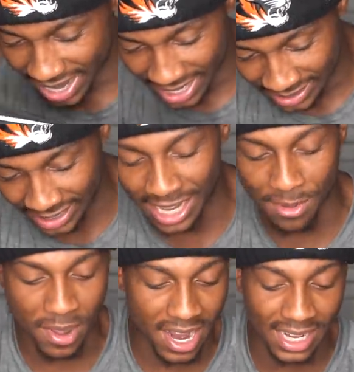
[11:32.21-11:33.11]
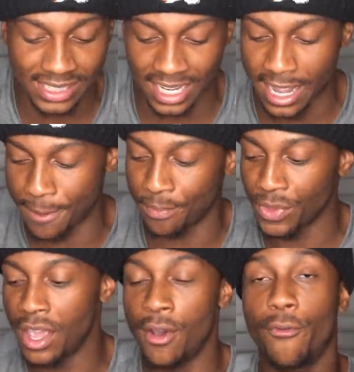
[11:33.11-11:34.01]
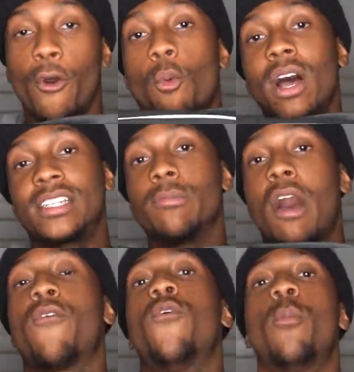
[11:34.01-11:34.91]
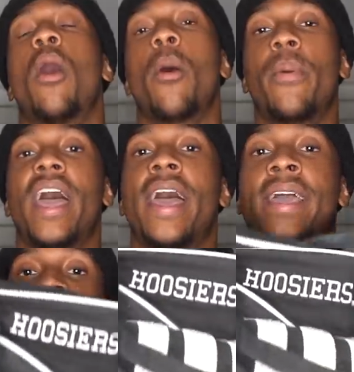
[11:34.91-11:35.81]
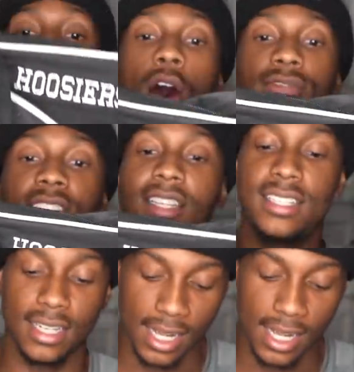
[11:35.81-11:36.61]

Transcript: Yeah, that's it, man. That's it for what's in my football bag off-season